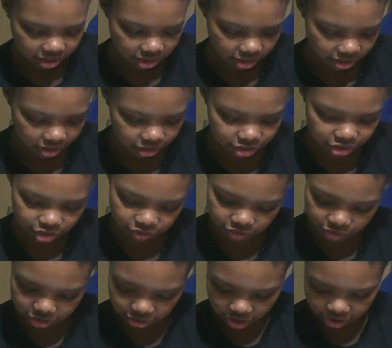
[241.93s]
Also, if you
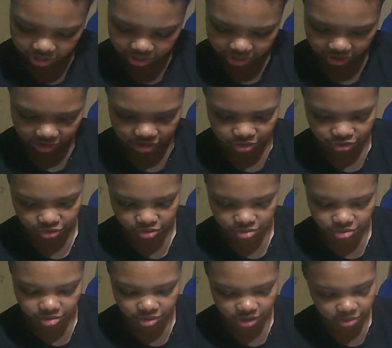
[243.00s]
saw that little
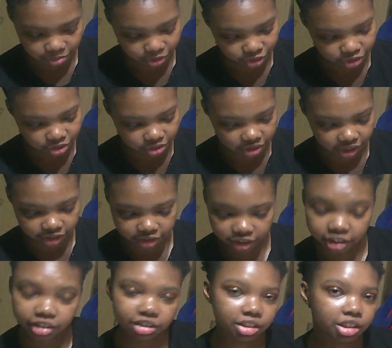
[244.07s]
doodle and pencil down
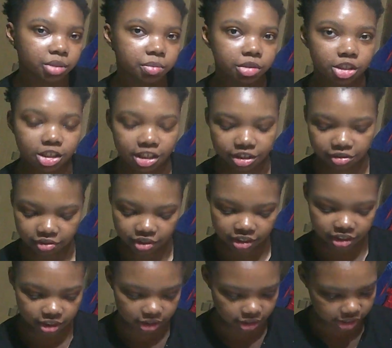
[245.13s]
there, just pretend you didn't
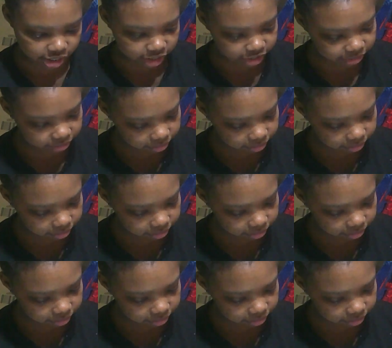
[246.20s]
see that.